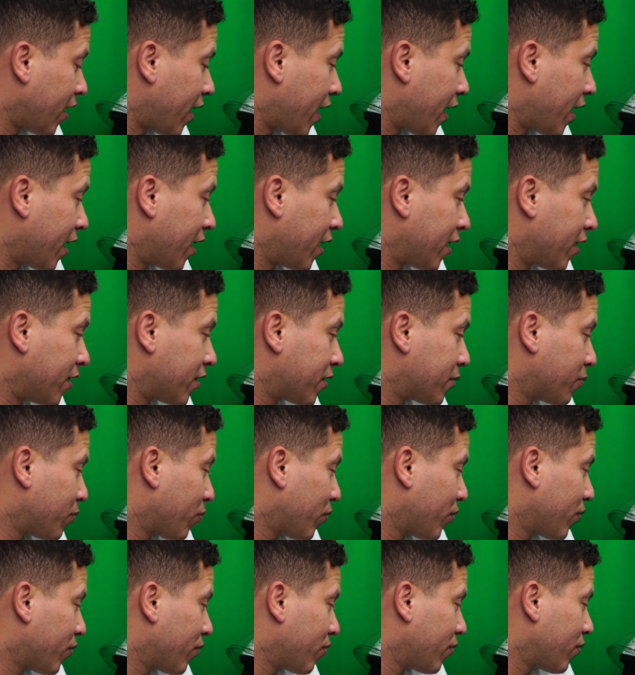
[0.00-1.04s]
And
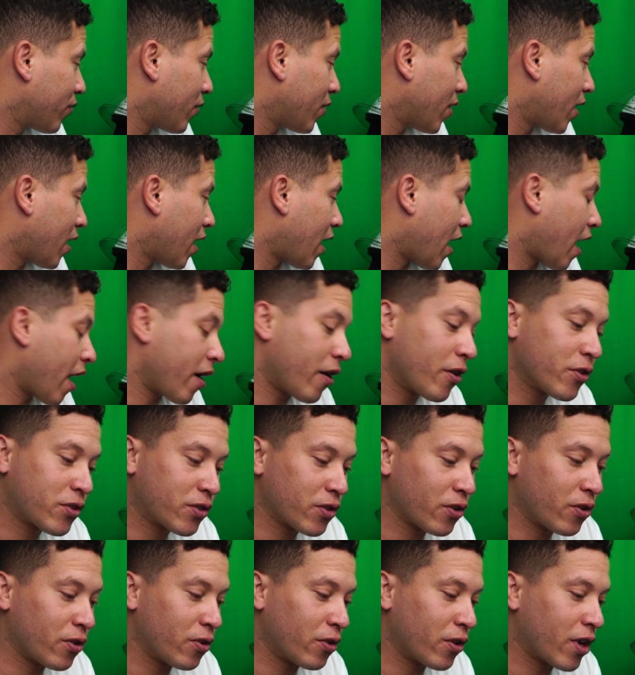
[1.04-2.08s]
I
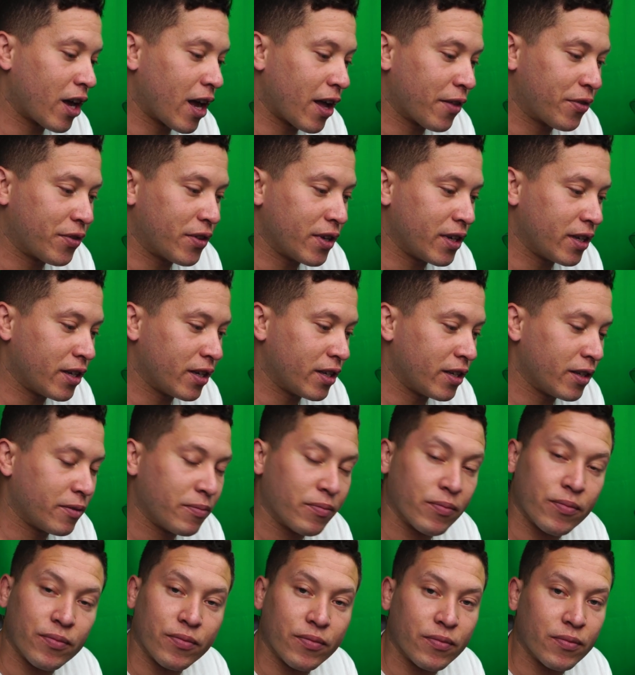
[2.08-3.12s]
also got the
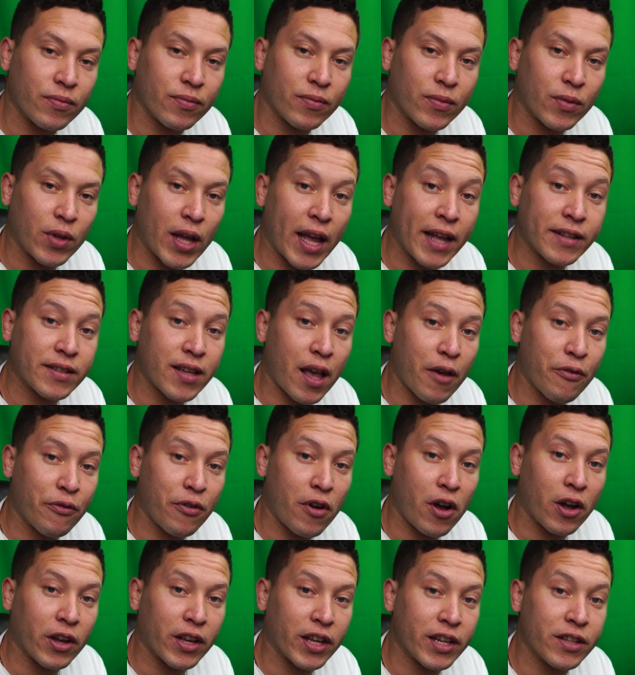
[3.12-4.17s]

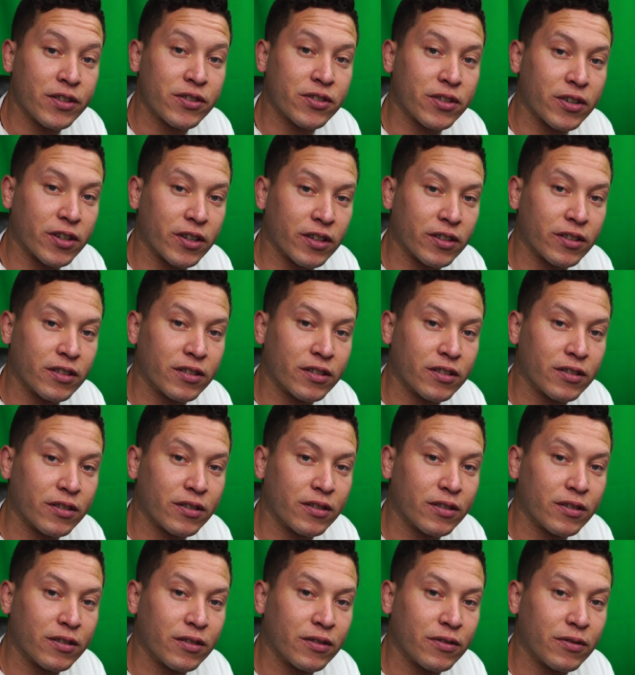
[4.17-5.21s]
anti-fog insert
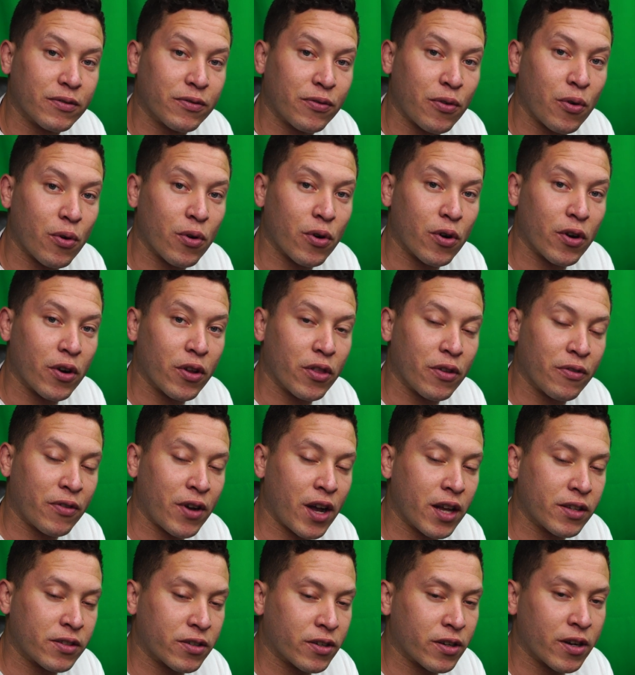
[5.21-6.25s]
for the
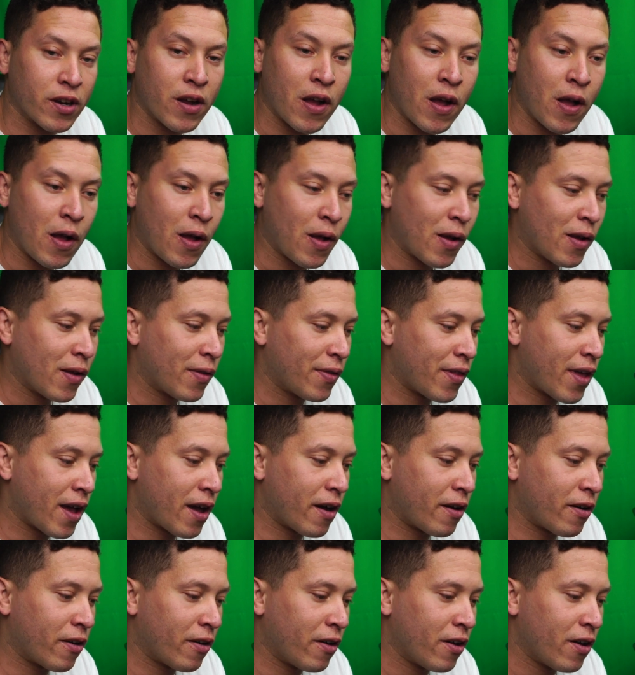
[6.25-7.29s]
visor.
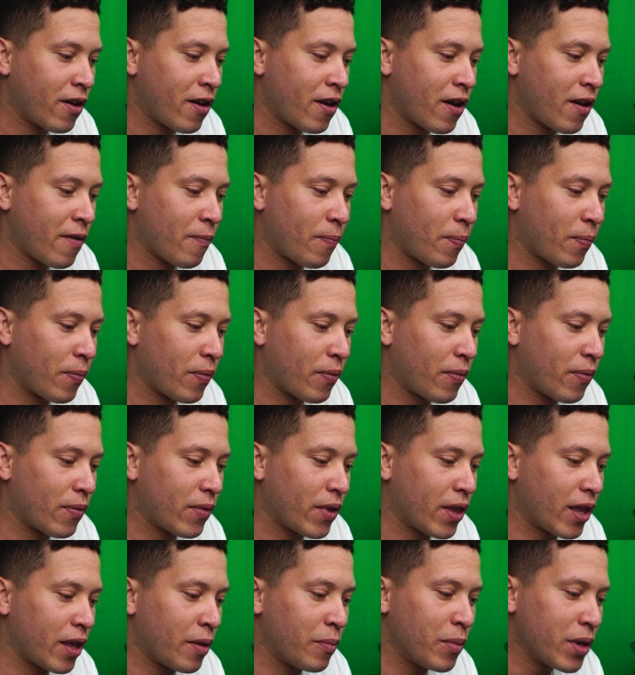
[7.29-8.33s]
Now,
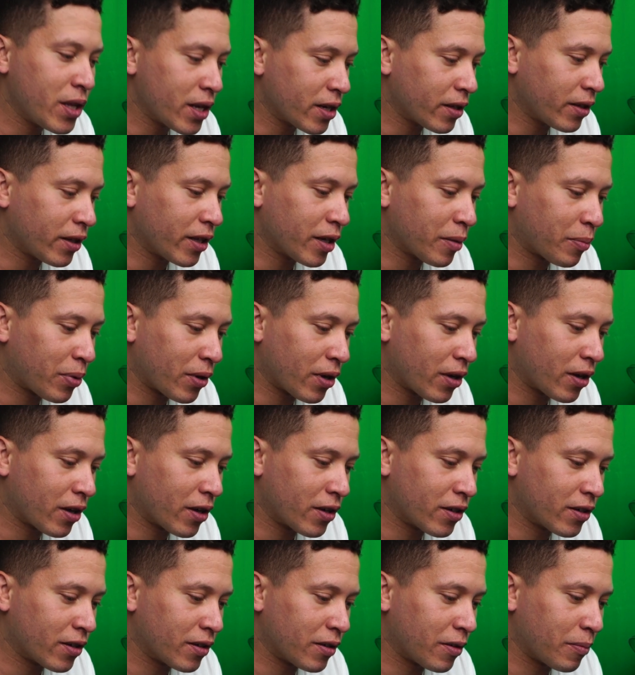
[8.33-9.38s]
immediately
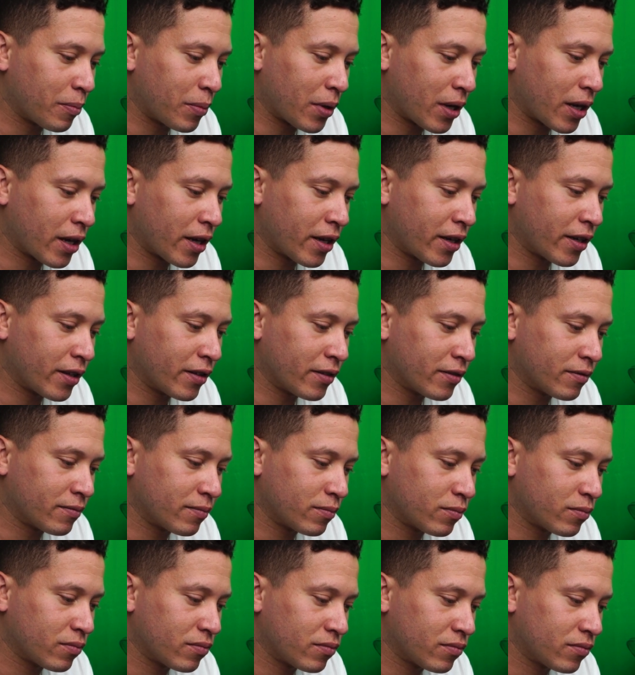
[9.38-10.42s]
upon buying,
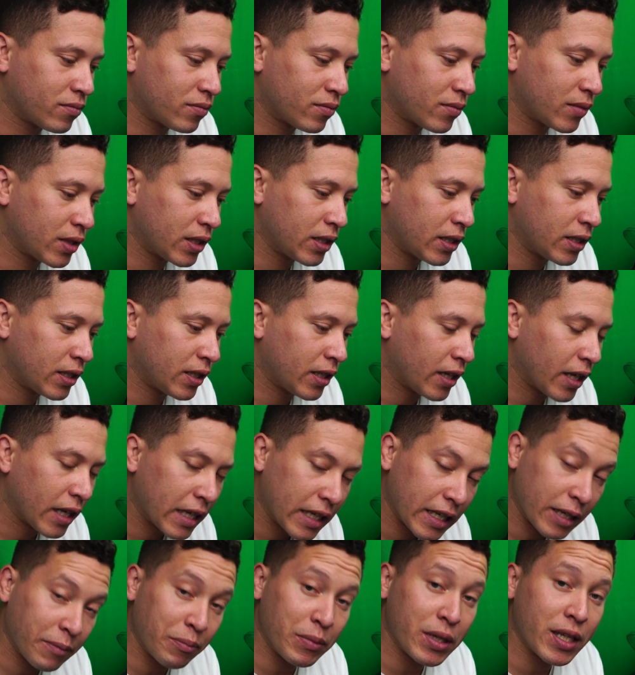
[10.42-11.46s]

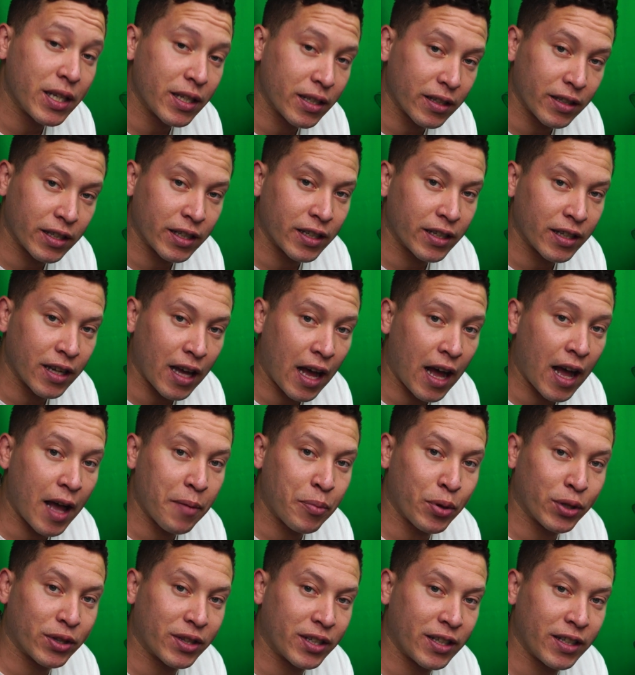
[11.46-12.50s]
I
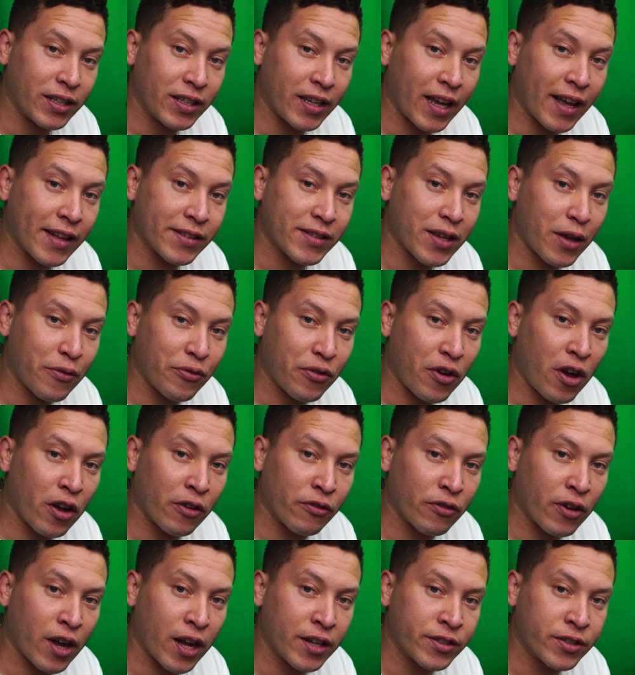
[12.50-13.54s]
put the
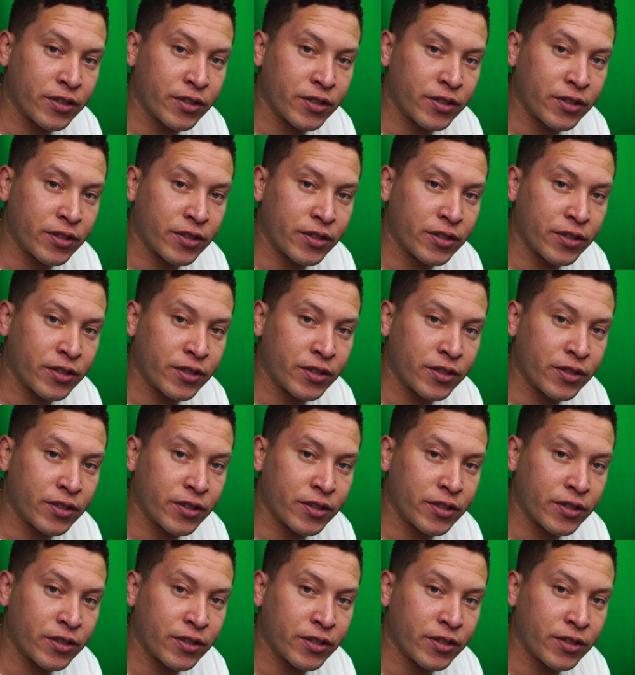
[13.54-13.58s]
anti-fog